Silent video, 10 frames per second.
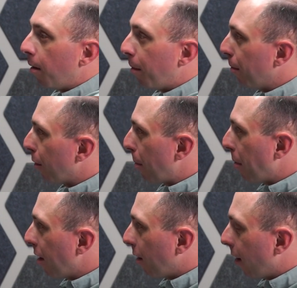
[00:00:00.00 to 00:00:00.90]
But
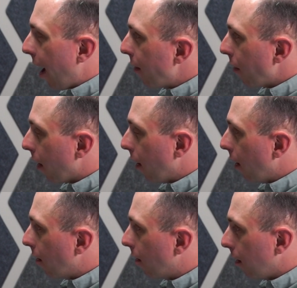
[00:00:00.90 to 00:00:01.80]
Republicans already have a
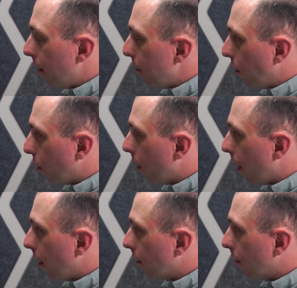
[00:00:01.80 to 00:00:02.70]
very slim
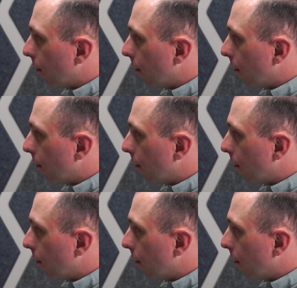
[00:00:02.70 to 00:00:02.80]
majority.